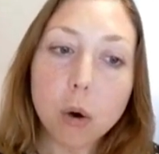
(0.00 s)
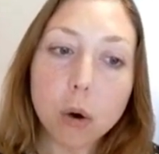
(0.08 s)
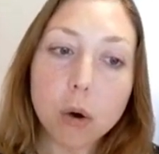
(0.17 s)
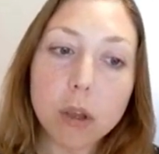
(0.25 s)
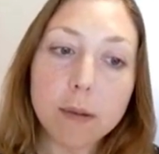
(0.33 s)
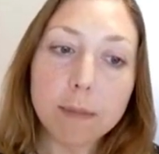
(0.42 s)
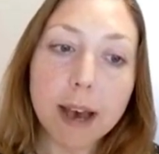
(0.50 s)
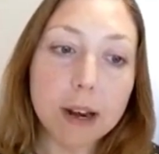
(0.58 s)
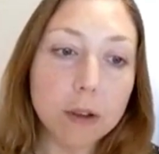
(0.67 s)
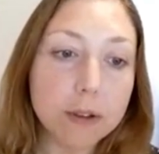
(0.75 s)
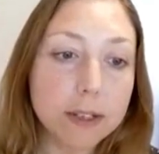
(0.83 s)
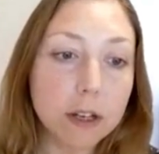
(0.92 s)
Or you
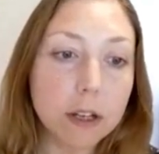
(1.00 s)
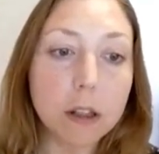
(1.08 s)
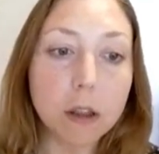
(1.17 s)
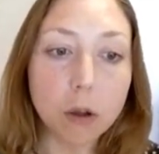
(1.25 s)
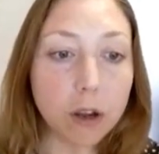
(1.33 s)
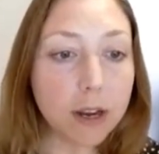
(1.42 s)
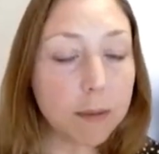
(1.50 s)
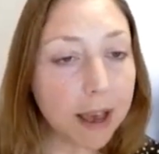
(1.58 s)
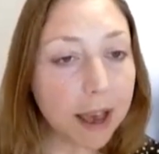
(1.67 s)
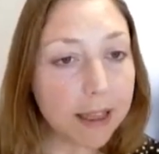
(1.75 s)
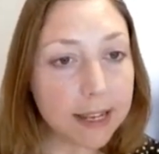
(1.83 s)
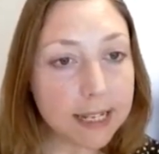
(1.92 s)
might also learn
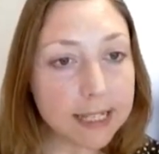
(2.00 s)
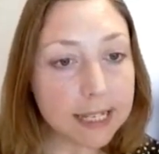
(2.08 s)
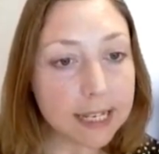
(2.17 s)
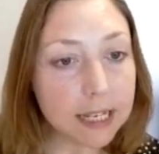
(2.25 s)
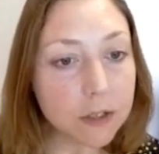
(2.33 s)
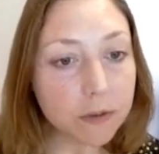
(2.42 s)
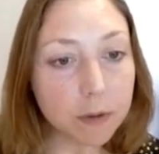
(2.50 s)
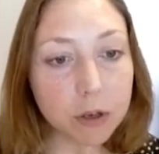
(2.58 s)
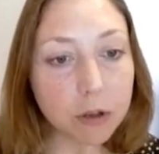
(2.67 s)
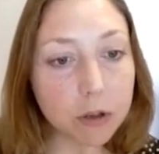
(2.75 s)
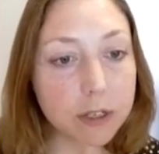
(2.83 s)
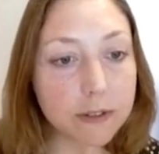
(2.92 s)
about these things from
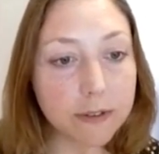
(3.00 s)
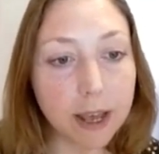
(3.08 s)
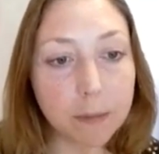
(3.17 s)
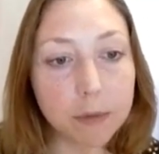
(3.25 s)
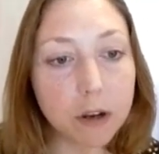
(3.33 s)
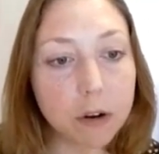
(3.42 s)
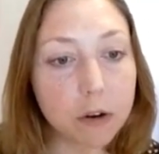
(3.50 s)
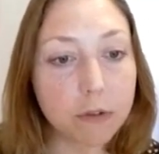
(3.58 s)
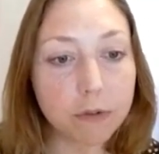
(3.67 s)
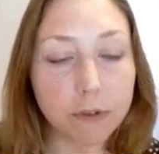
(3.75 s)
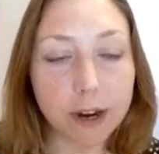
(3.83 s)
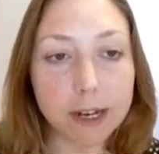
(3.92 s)
a close family or
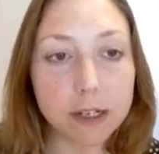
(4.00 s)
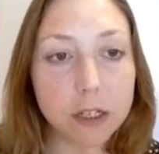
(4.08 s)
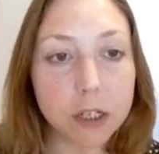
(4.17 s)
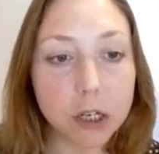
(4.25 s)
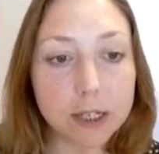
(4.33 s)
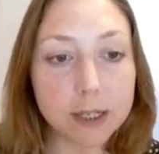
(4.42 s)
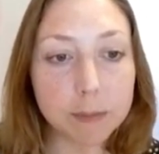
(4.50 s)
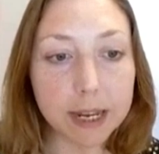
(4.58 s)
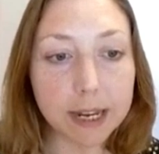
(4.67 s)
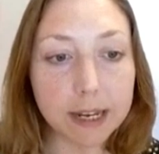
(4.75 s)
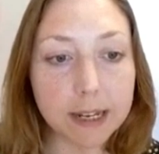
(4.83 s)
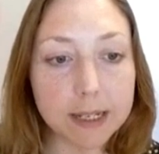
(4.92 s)
a friend who's
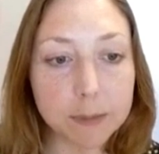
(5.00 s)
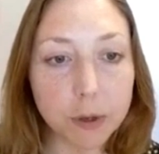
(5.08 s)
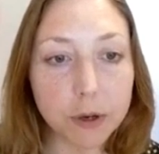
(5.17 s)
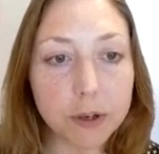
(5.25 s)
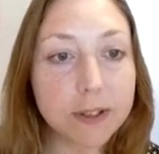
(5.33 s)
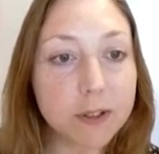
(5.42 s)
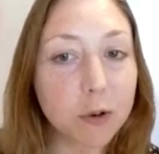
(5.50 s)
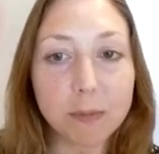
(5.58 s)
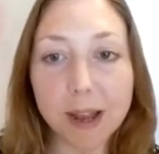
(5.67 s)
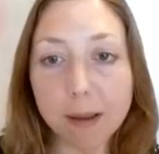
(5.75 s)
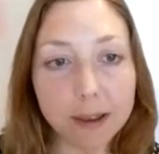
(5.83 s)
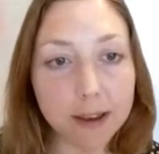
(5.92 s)
been exposed, or
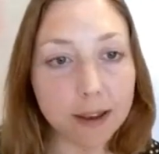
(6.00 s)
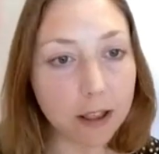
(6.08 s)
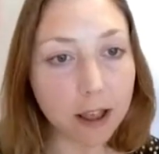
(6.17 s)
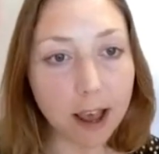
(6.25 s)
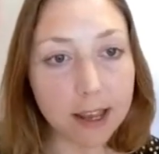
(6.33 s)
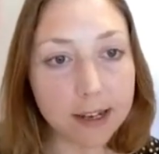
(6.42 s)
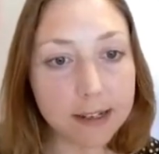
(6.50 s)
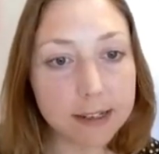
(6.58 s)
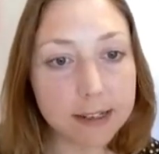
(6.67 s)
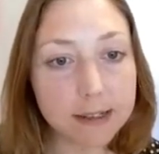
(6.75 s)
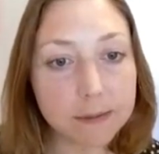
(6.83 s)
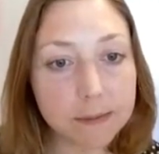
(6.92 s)
maybe a
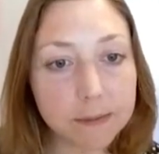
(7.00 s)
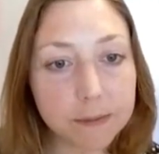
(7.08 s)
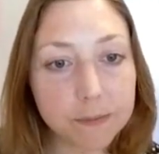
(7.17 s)
client.